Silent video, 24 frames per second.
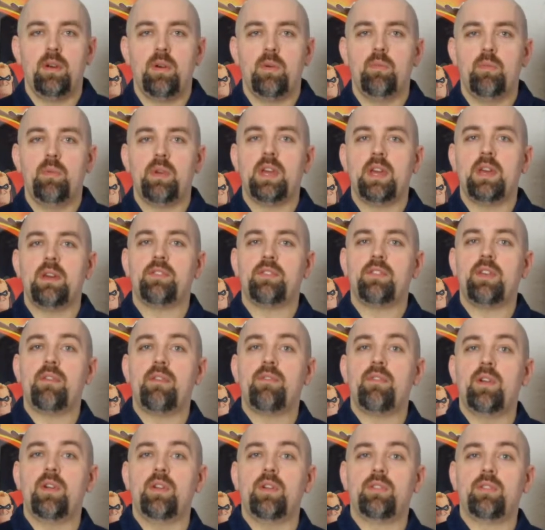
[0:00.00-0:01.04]
We get
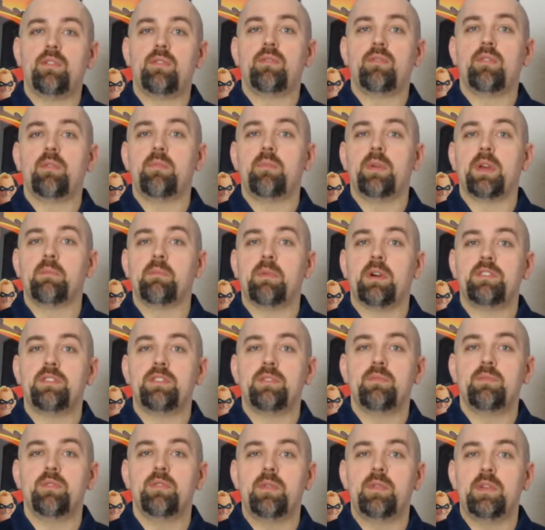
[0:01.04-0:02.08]
set photos from big
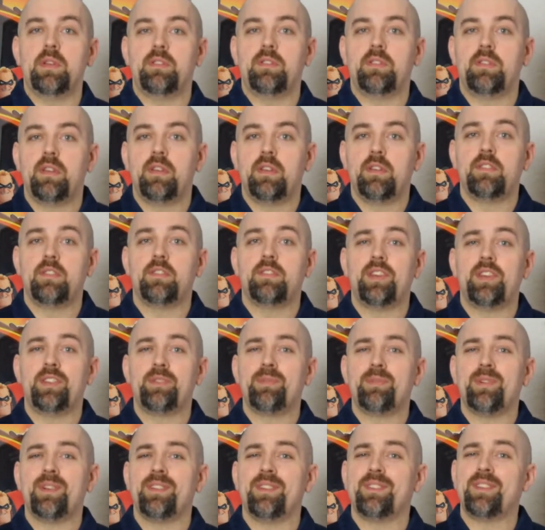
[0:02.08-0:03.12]
budget movies.
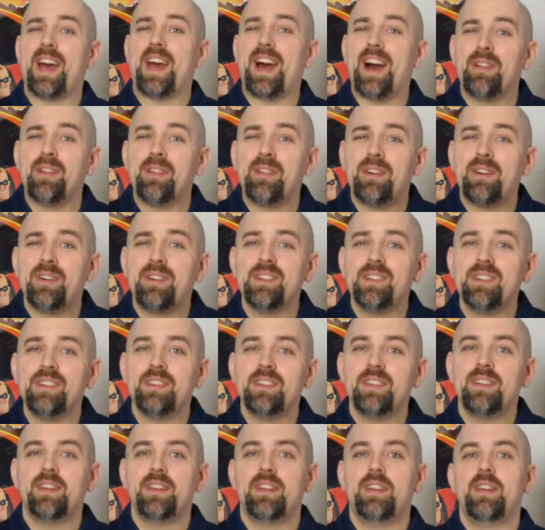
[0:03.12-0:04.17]
Suspira is how long?
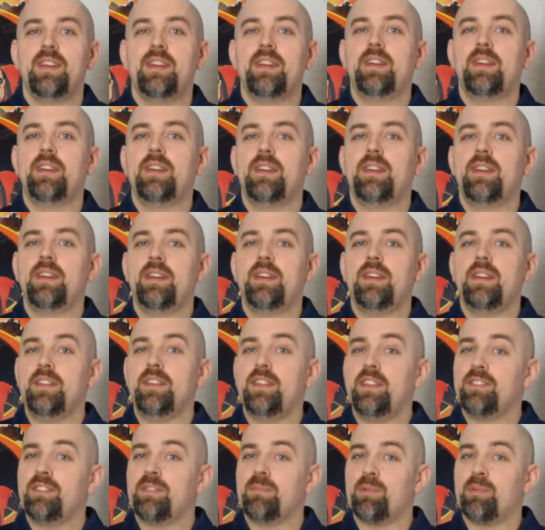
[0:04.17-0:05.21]

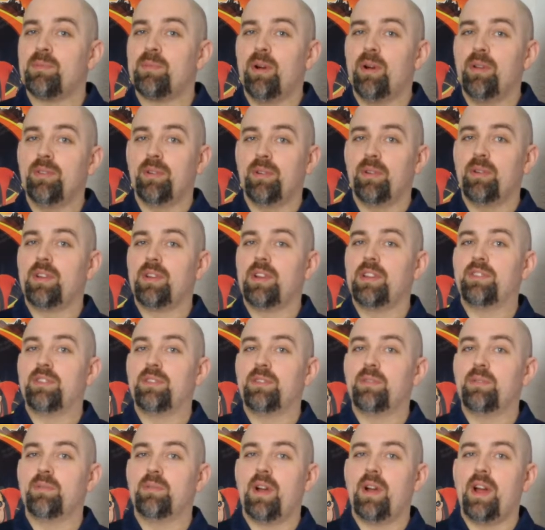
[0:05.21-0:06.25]
Indecent proposal gets a
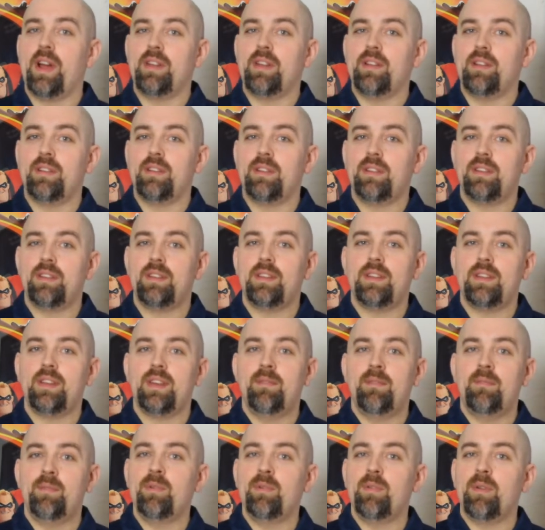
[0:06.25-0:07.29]
new writer.
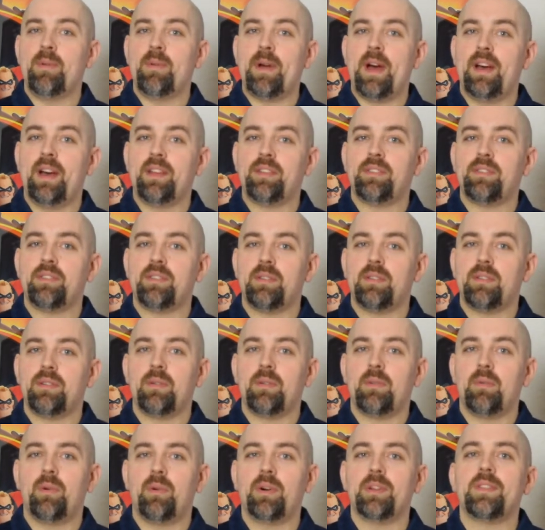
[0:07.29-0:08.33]
And movie pass.
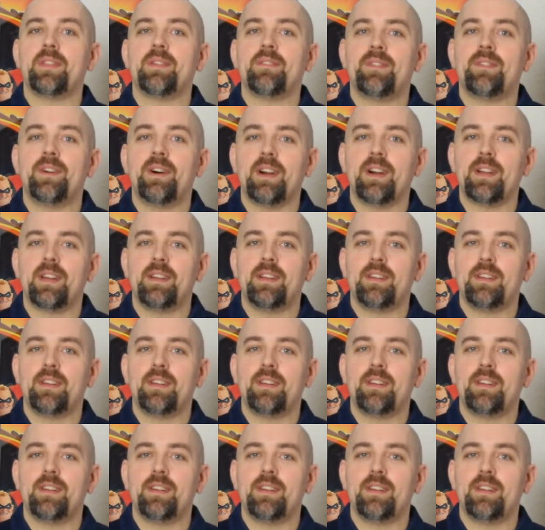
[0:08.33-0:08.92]
What the fuck?